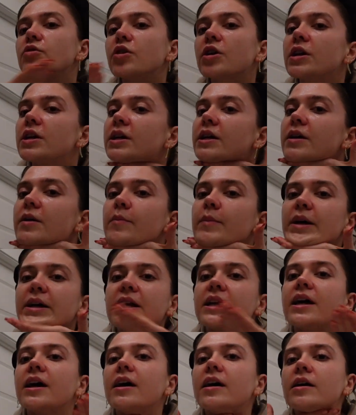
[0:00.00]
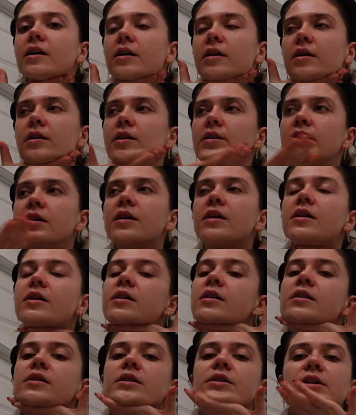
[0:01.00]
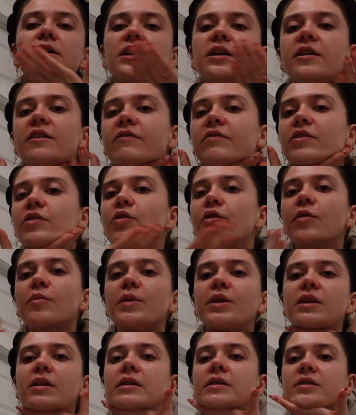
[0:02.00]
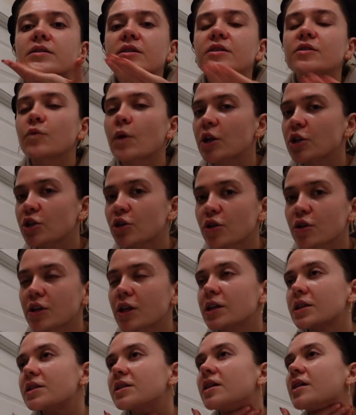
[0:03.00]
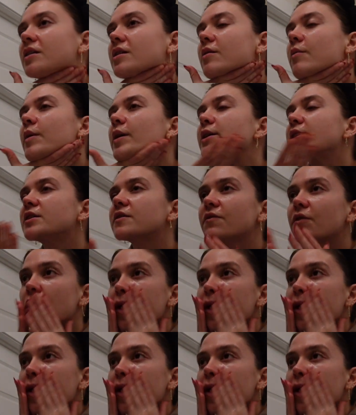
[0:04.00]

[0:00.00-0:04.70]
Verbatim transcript: try to get my neck, even though I'm in this sweatshirt that's not the best for